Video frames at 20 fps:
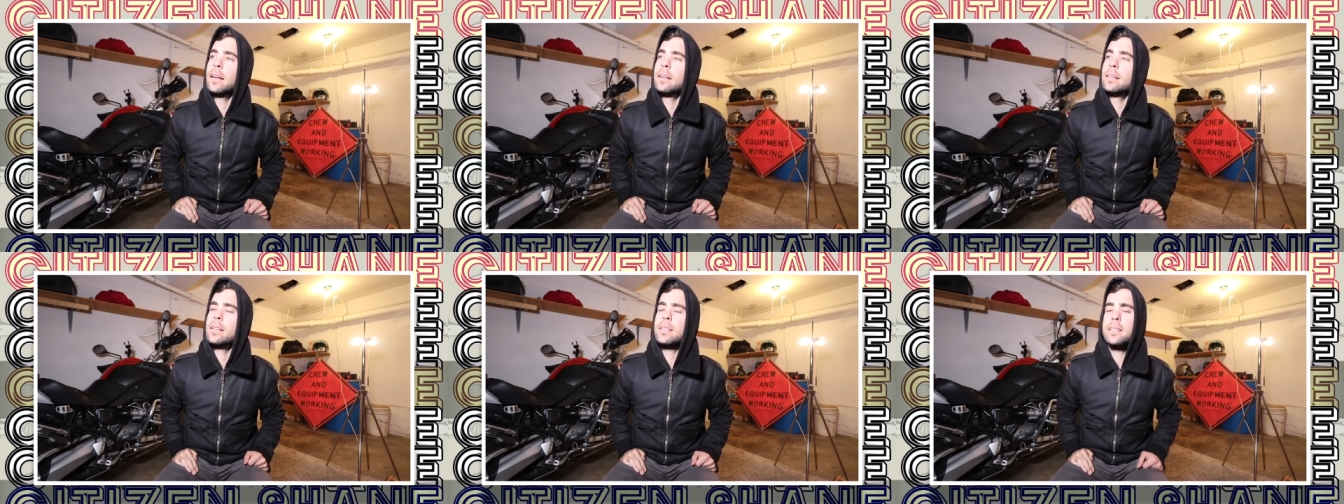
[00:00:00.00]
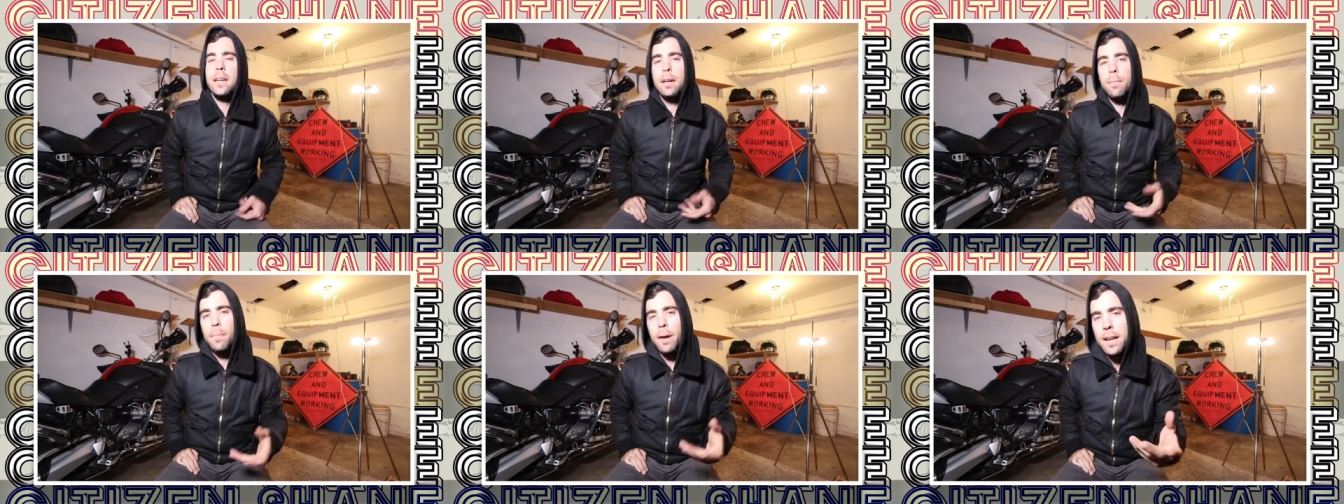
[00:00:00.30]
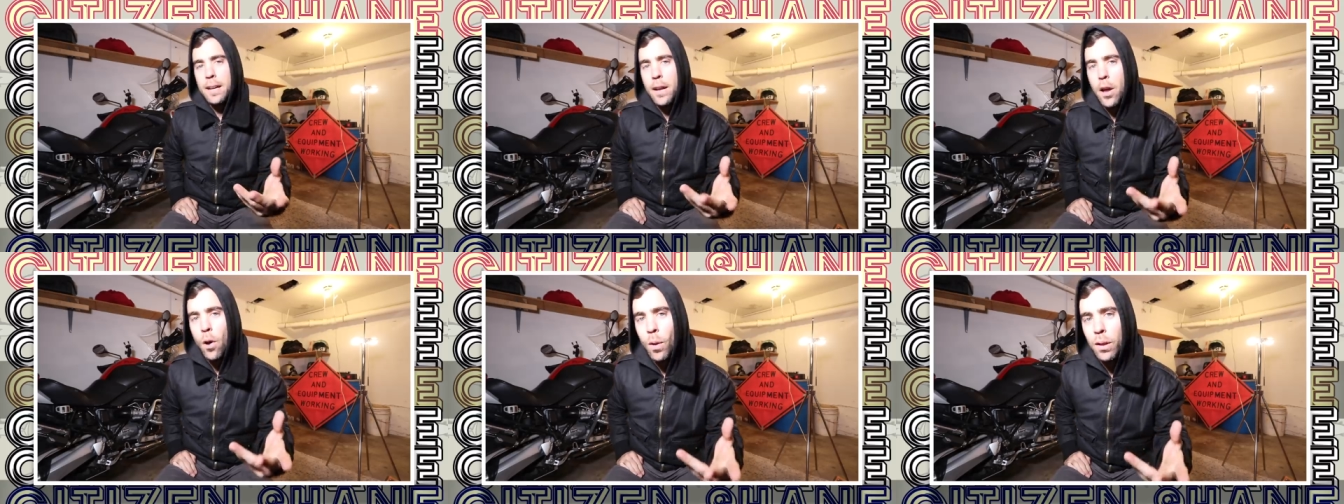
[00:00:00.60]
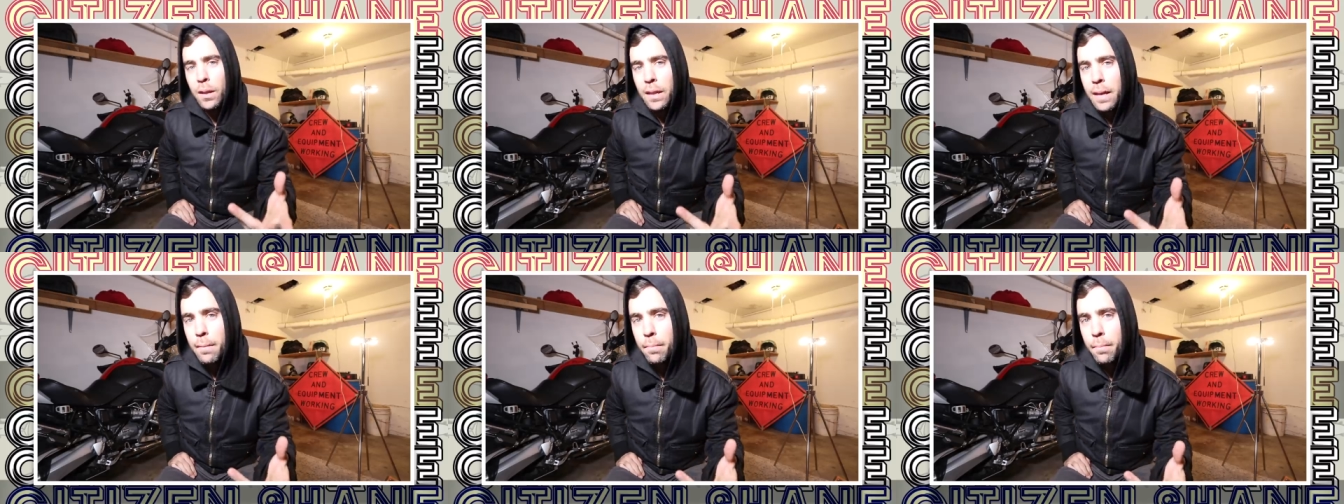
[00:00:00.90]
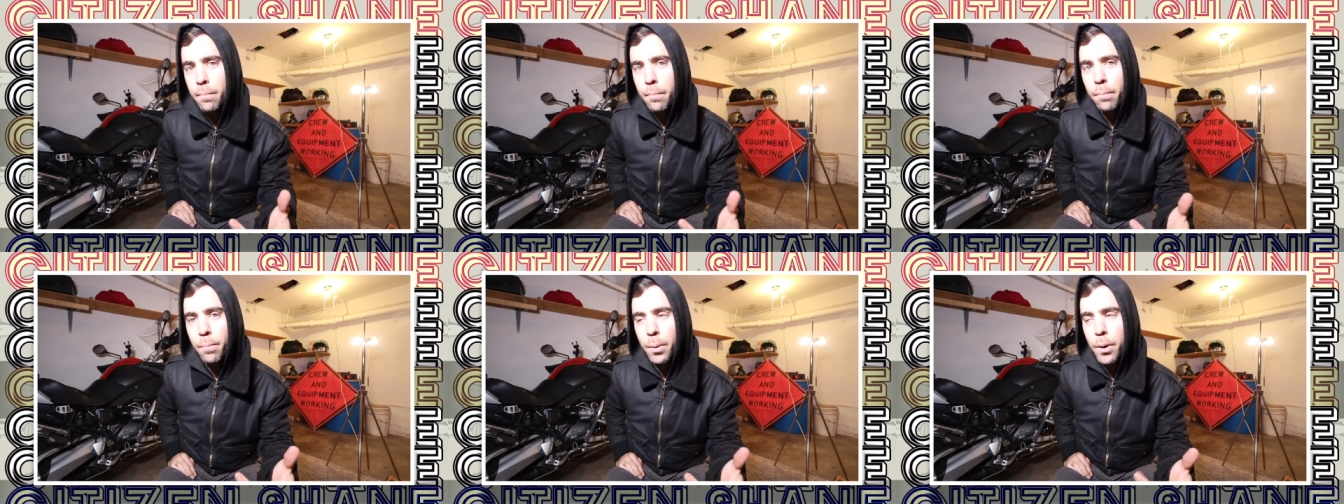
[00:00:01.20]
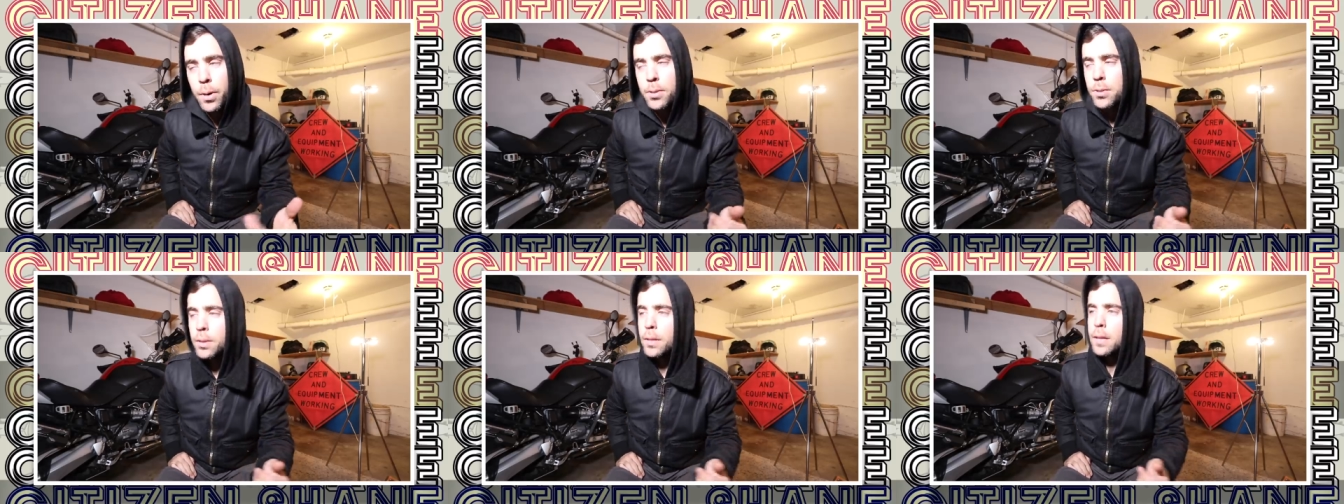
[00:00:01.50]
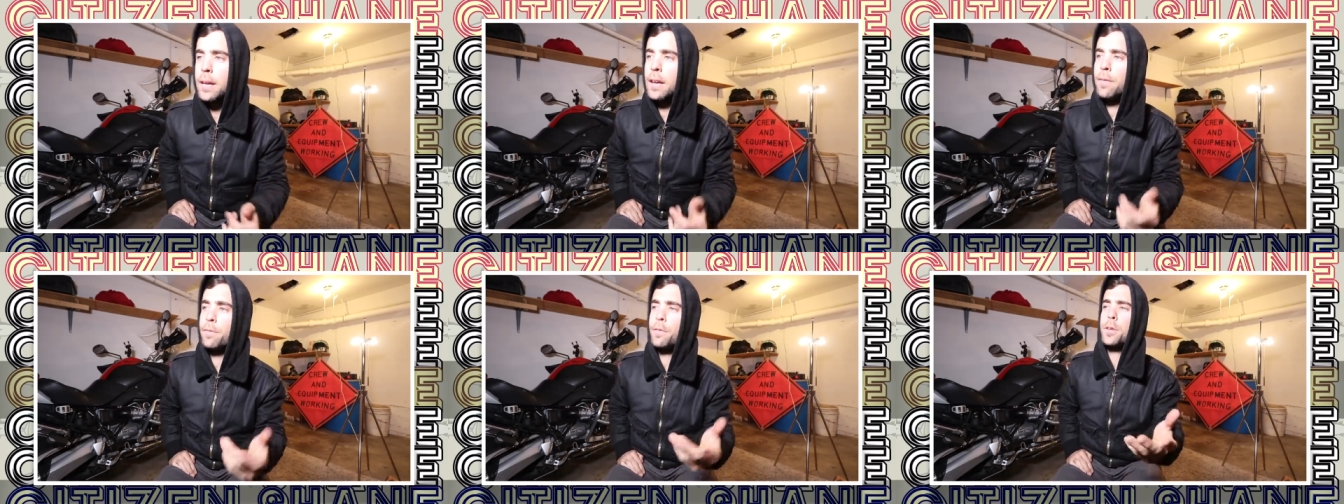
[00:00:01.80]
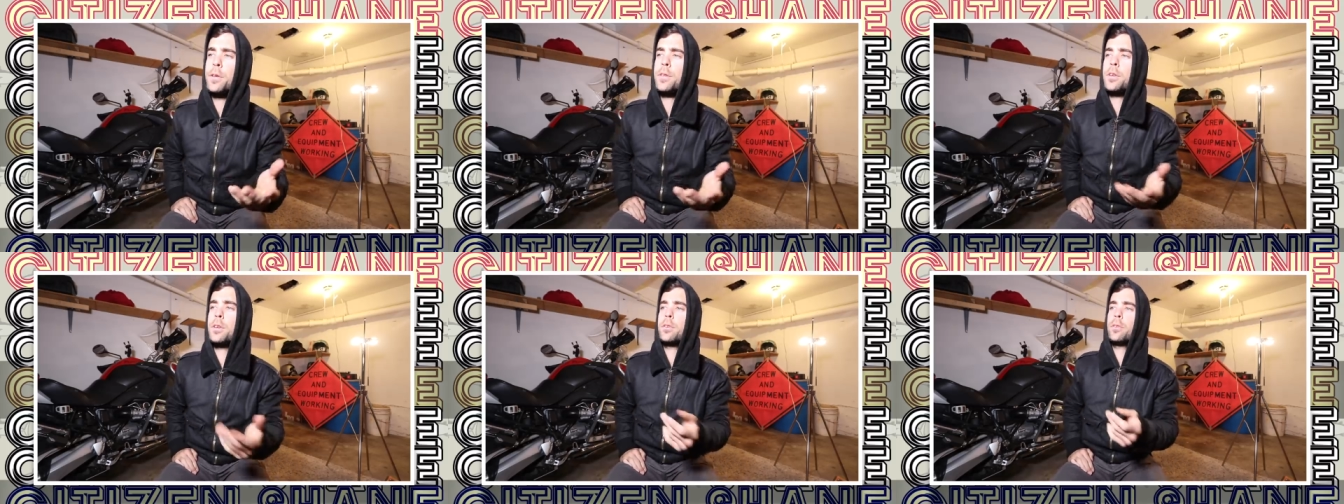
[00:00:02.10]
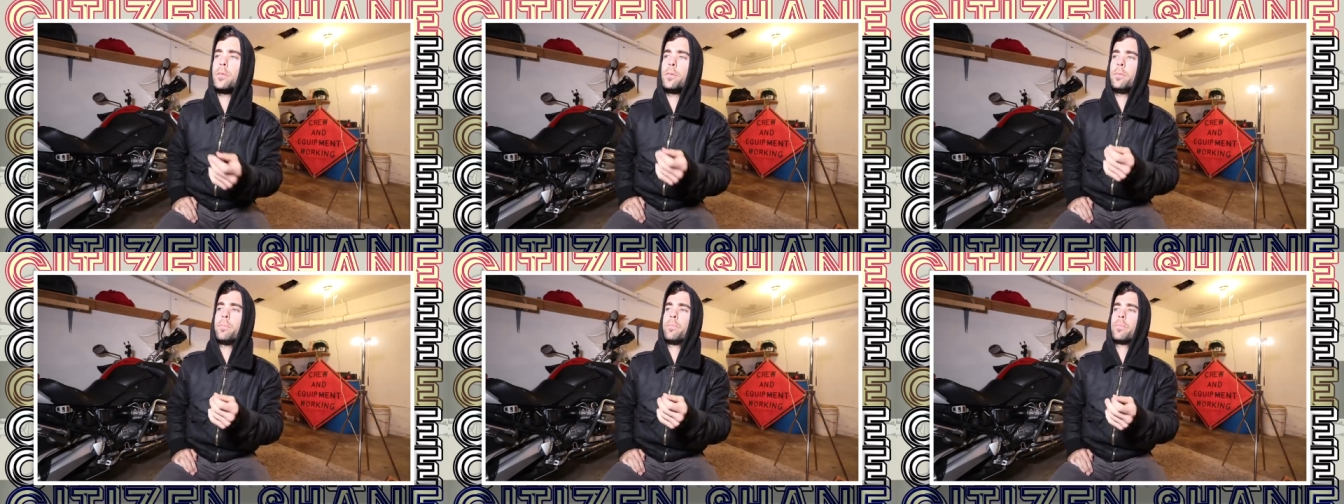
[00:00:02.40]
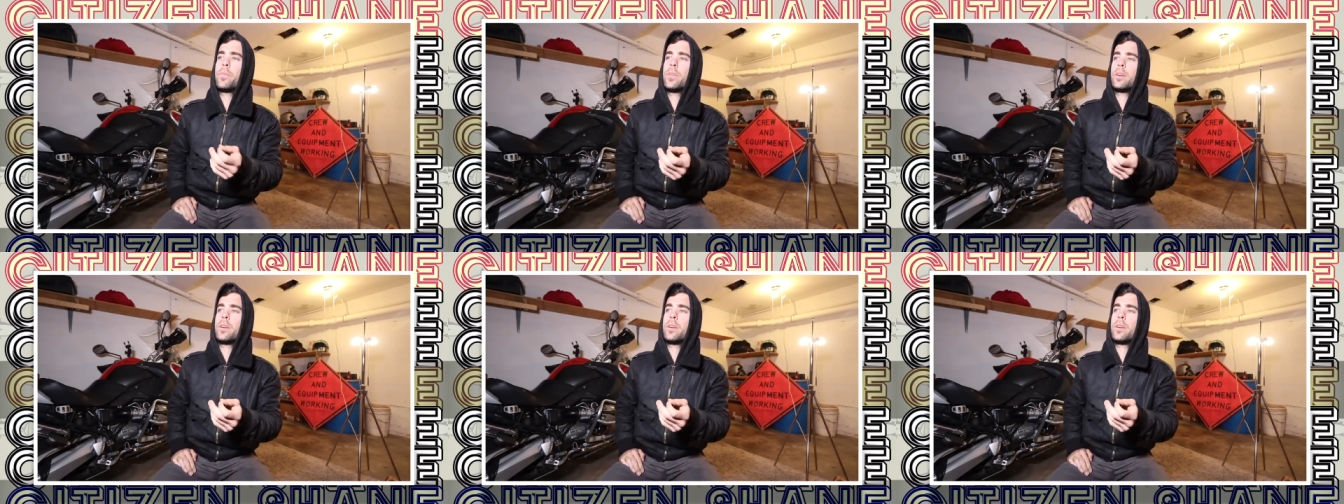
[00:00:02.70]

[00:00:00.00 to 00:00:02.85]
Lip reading: Does anybody know Alip personally? If you do,